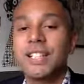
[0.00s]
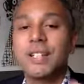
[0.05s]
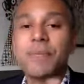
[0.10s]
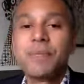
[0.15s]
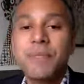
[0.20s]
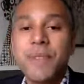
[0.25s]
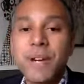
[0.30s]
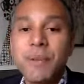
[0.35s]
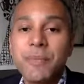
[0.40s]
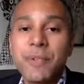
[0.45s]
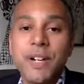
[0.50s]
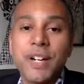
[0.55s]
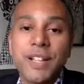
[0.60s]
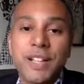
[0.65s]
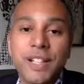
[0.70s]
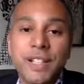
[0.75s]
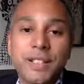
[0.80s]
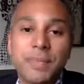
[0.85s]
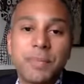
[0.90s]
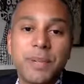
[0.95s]
a memoir
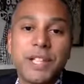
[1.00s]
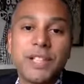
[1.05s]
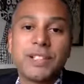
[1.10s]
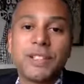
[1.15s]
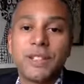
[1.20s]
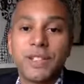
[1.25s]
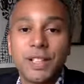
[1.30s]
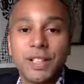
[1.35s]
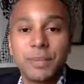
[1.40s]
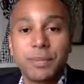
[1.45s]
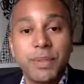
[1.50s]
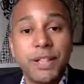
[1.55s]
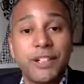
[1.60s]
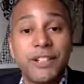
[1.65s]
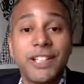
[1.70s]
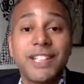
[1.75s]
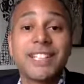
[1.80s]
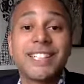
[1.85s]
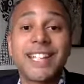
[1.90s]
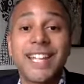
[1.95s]
that's based on
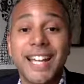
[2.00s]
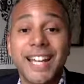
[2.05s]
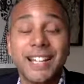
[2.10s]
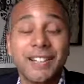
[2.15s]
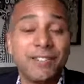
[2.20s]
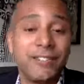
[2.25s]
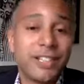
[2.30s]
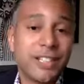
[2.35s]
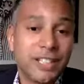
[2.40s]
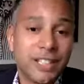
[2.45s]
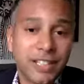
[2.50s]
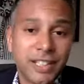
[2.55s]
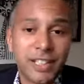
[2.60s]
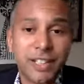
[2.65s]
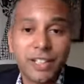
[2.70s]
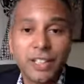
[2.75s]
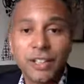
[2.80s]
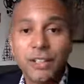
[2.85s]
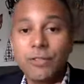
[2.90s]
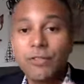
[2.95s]
experience and research.
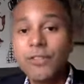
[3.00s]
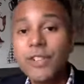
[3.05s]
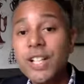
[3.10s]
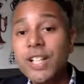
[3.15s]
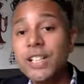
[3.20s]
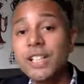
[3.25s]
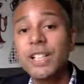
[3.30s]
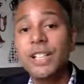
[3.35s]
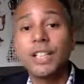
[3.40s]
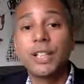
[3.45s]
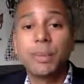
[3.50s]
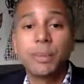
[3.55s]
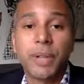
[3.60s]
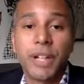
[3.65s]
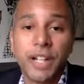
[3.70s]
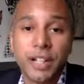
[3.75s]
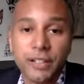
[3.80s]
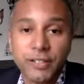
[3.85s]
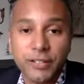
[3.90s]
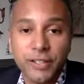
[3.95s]
And the research
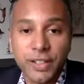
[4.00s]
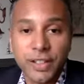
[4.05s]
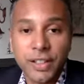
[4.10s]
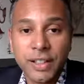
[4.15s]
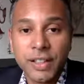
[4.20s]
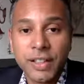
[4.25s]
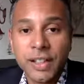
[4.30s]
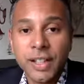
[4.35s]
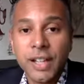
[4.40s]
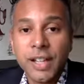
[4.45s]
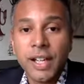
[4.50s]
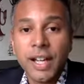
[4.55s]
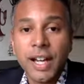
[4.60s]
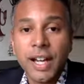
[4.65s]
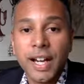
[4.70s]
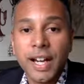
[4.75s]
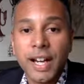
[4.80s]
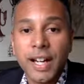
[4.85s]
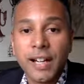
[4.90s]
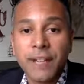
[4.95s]
part of it
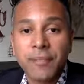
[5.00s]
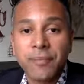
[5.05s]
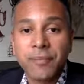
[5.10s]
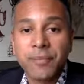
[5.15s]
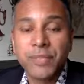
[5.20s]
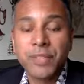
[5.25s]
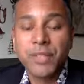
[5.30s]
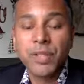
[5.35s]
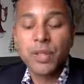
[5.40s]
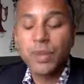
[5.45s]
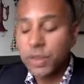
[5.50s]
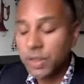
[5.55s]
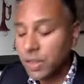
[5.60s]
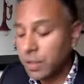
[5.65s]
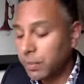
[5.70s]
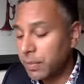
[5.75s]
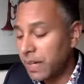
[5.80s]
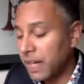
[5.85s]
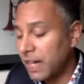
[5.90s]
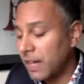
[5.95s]
talks
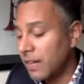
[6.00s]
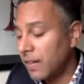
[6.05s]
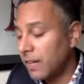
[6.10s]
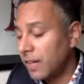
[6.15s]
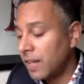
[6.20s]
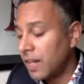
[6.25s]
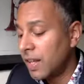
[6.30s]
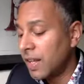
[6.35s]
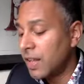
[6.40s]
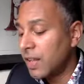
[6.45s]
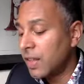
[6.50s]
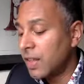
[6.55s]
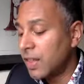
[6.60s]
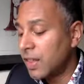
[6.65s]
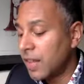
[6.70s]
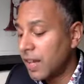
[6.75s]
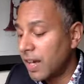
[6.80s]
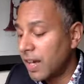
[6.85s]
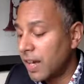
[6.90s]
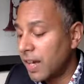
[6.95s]
about
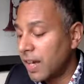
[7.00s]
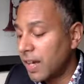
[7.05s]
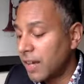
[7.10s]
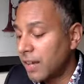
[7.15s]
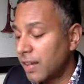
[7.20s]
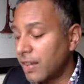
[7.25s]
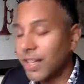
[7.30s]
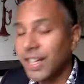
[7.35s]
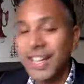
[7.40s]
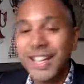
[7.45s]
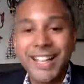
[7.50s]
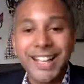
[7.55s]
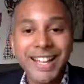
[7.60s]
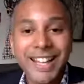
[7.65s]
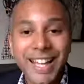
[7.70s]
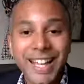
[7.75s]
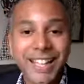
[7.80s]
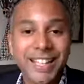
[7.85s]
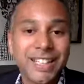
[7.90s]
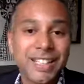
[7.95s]
the
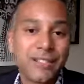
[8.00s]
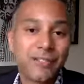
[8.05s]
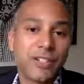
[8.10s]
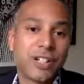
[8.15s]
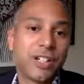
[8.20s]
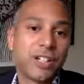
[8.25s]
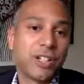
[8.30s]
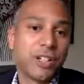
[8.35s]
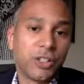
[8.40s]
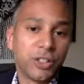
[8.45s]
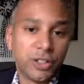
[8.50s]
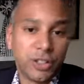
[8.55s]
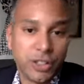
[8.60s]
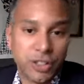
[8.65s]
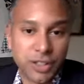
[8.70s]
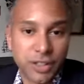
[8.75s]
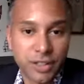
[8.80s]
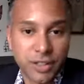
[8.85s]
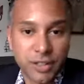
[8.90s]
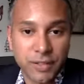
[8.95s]
collective
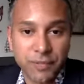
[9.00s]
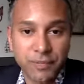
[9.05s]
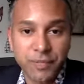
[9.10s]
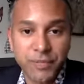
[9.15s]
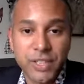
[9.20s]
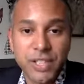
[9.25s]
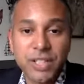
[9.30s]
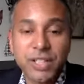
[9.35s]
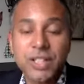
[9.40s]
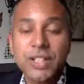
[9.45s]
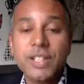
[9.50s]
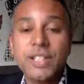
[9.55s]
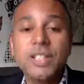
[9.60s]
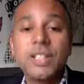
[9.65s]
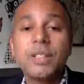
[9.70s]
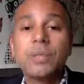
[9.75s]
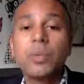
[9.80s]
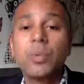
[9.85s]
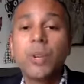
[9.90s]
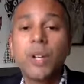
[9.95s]
unconscious. So this
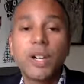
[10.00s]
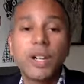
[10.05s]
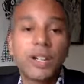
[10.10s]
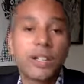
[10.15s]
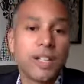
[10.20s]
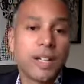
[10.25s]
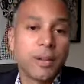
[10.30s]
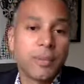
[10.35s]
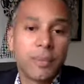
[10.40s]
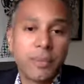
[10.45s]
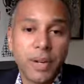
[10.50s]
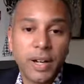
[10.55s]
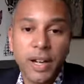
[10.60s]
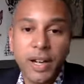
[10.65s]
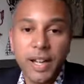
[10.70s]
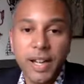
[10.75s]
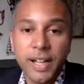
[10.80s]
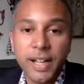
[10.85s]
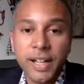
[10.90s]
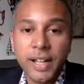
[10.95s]
is work done
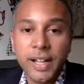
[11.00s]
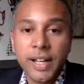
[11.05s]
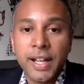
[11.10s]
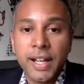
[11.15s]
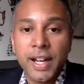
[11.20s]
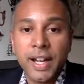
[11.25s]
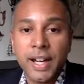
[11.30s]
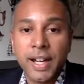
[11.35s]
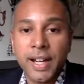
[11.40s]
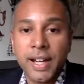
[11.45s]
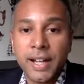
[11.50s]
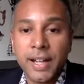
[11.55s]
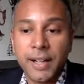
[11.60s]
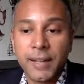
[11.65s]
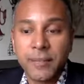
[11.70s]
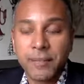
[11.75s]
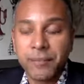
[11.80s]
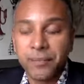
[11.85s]
by a